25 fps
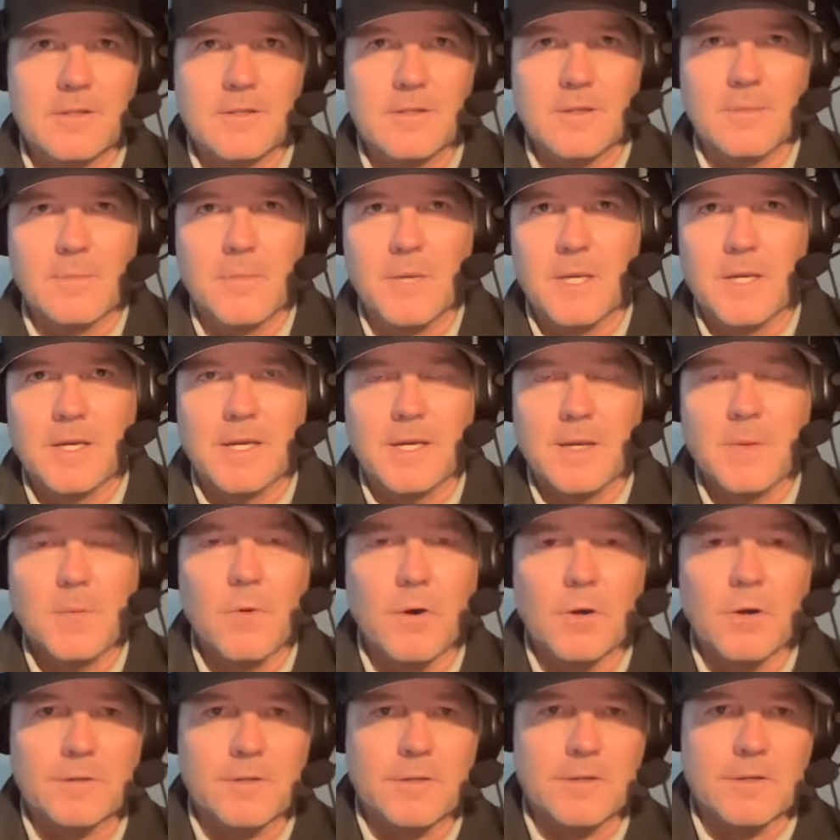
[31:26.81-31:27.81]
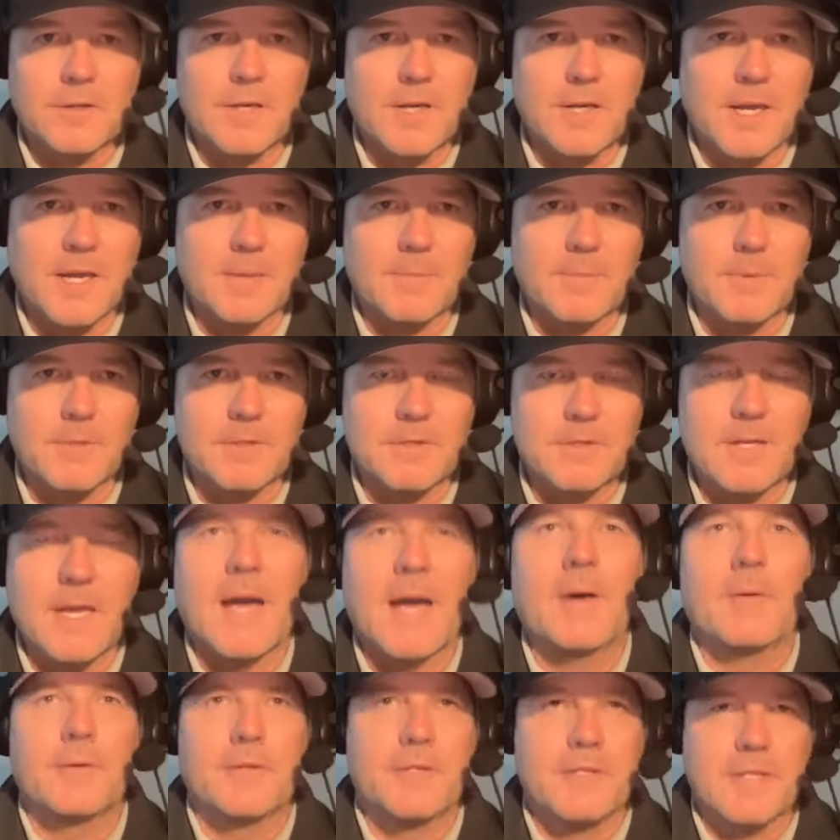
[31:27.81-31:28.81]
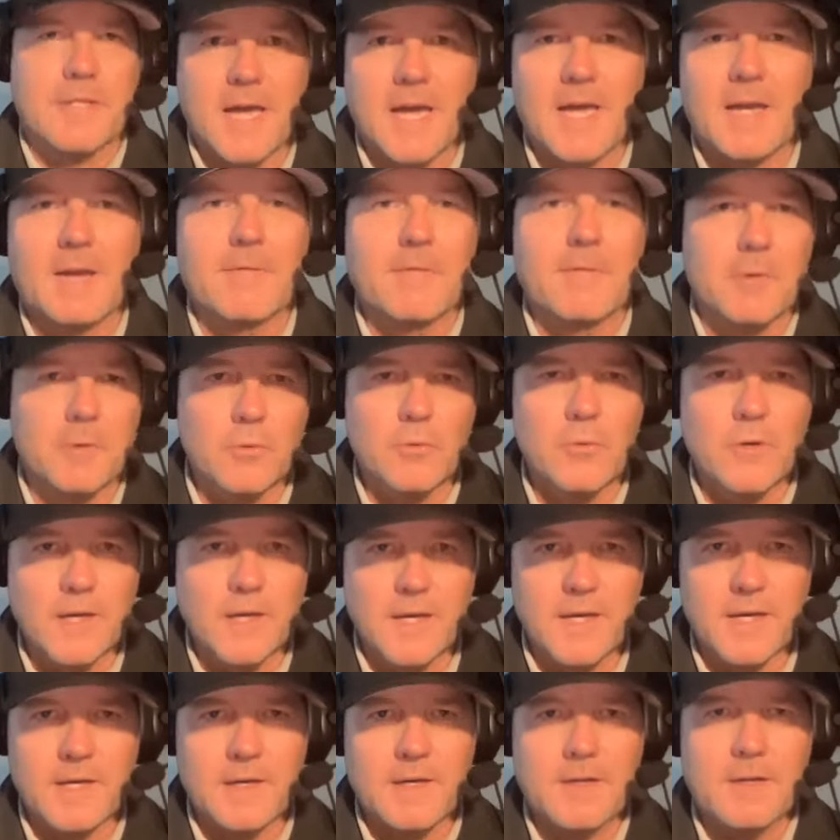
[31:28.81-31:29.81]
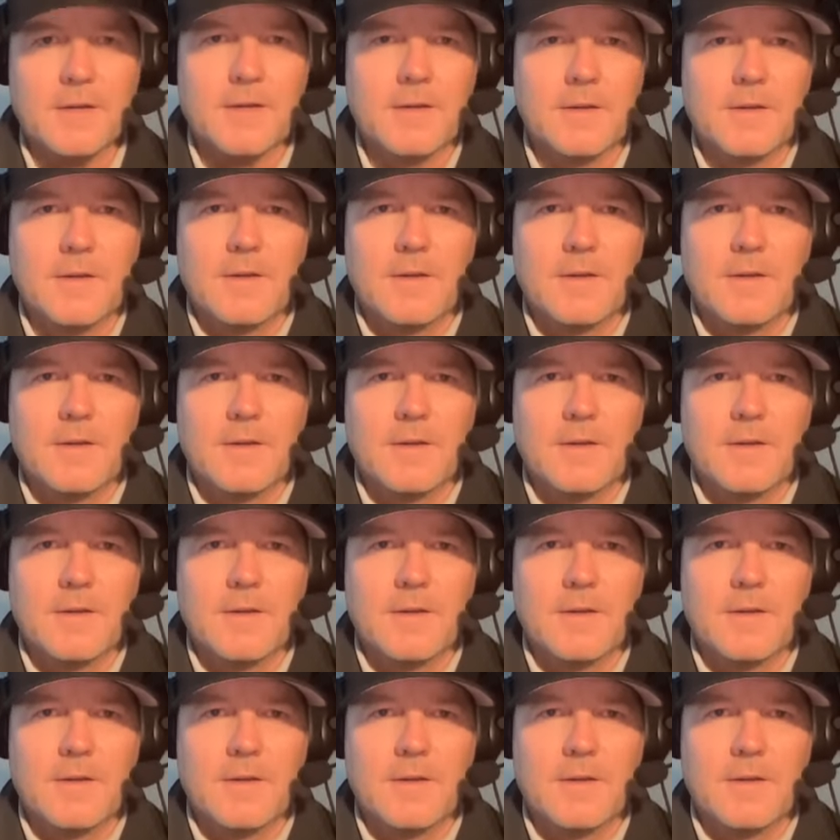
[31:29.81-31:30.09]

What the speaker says: the minute he walked on campus outside of Kool-Aid,